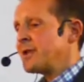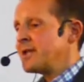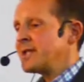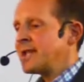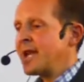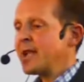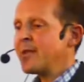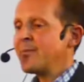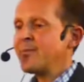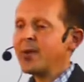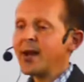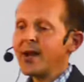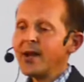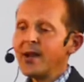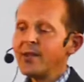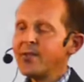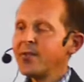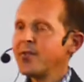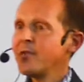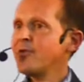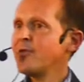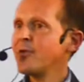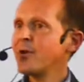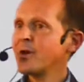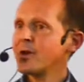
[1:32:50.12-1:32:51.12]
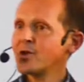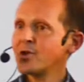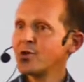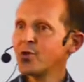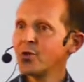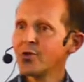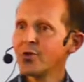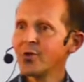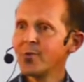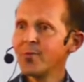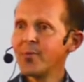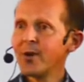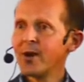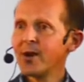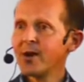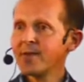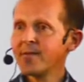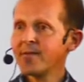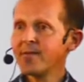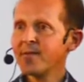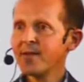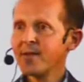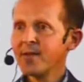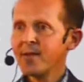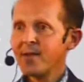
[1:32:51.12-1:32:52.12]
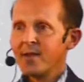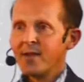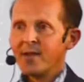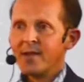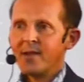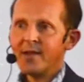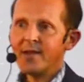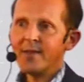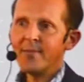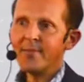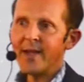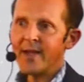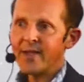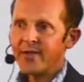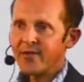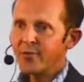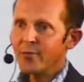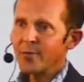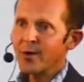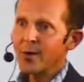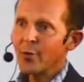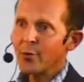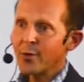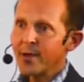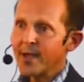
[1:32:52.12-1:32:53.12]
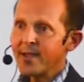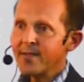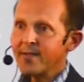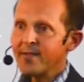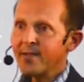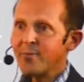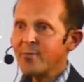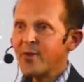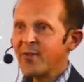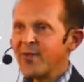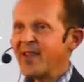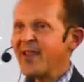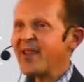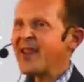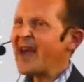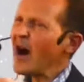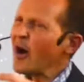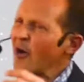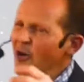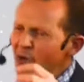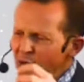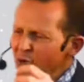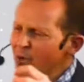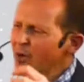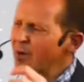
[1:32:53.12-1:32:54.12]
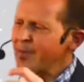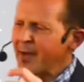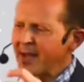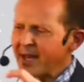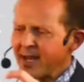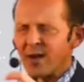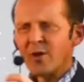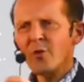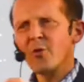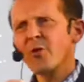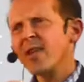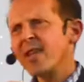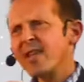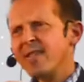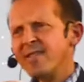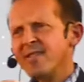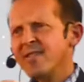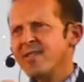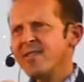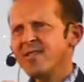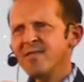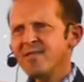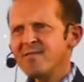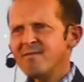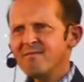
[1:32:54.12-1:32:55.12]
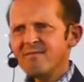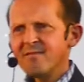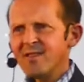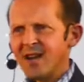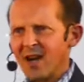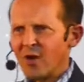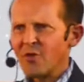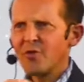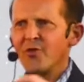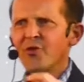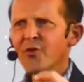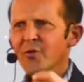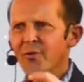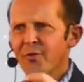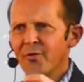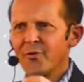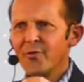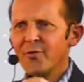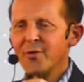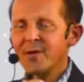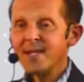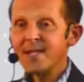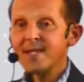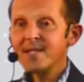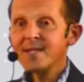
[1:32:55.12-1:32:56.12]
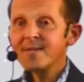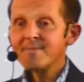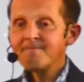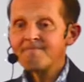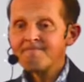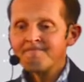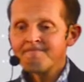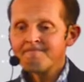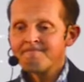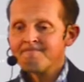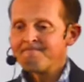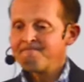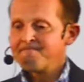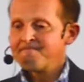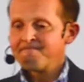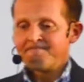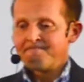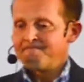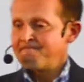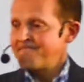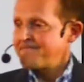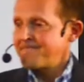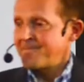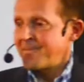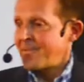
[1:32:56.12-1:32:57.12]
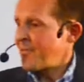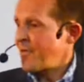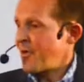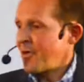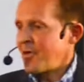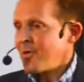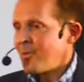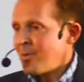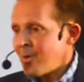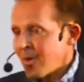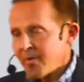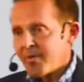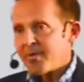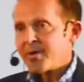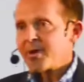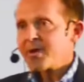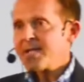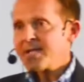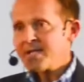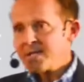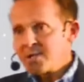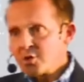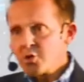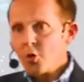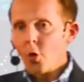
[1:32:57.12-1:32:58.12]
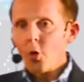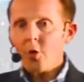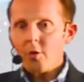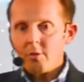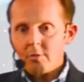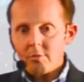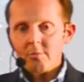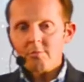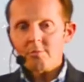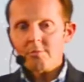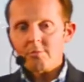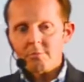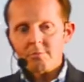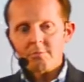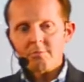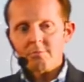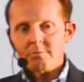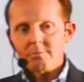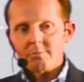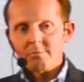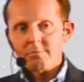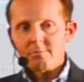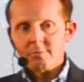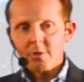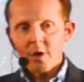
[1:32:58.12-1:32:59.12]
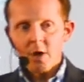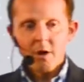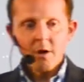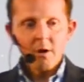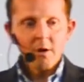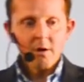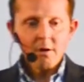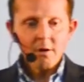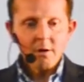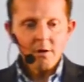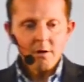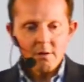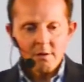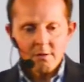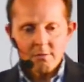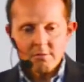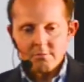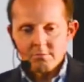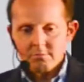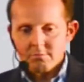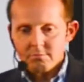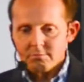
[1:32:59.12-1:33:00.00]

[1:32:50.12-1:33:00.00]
a giant planet, you are torn apart, it makes you elongated, but then how you remain elongated? How do you freeze? For the moment, there is no uh,